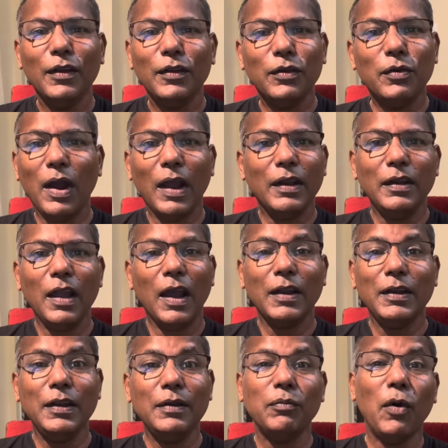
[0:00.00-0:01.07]
you know, I
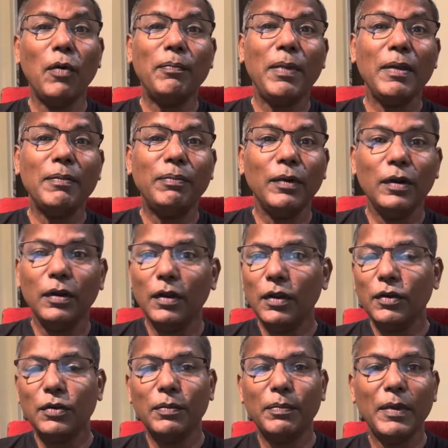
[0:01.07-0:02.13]
need more people
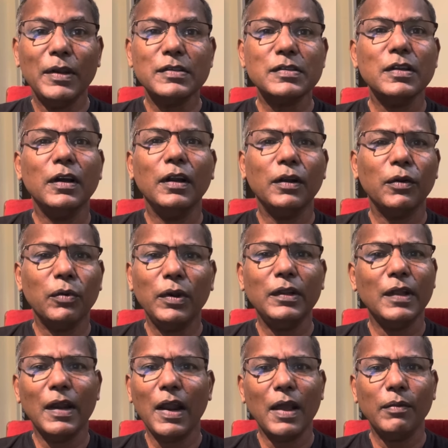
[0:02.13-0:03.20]
to minister, and only
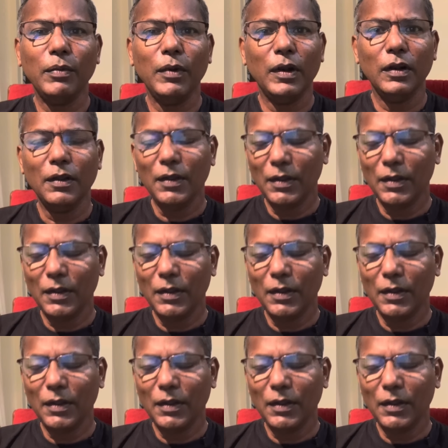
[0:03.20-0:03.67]
then I will.